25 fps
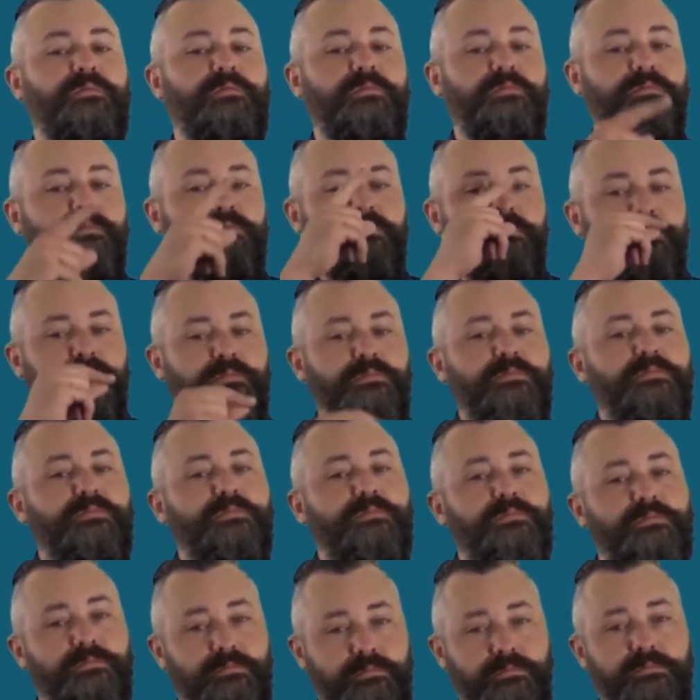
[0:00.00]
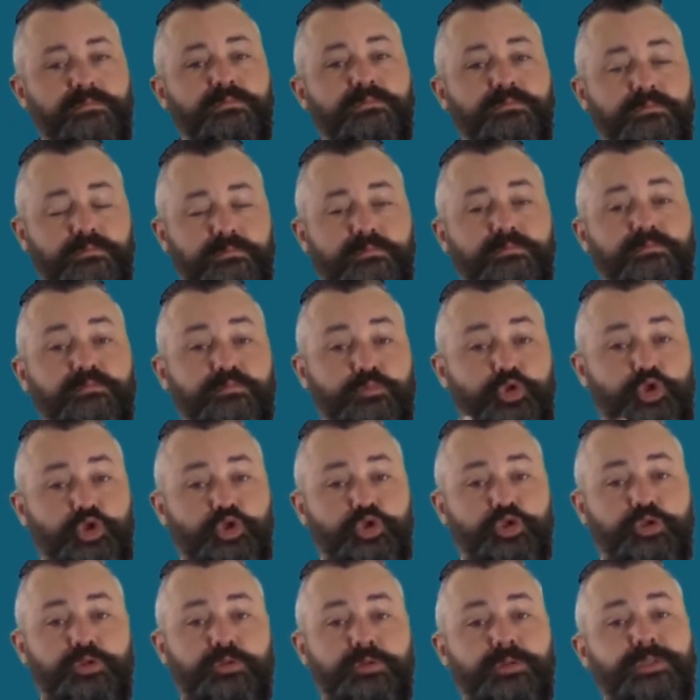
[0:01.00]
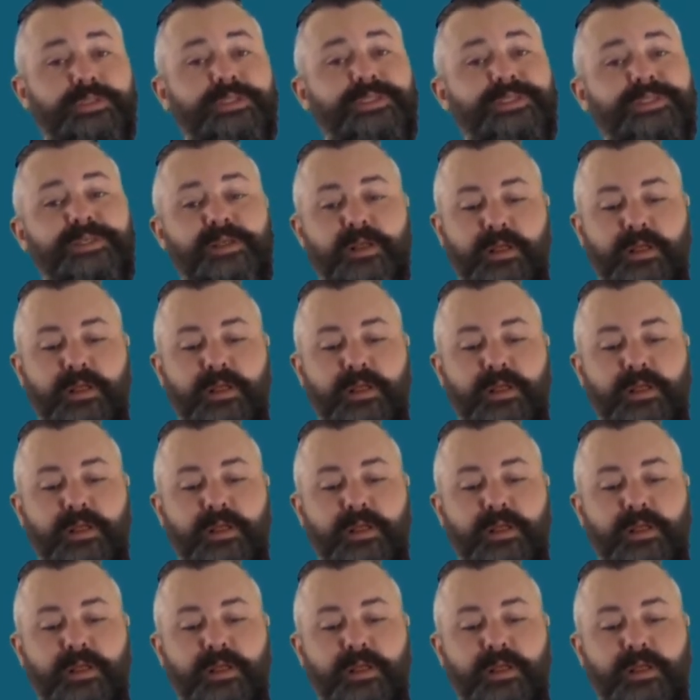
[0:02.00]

which can then infect others who may ingest it.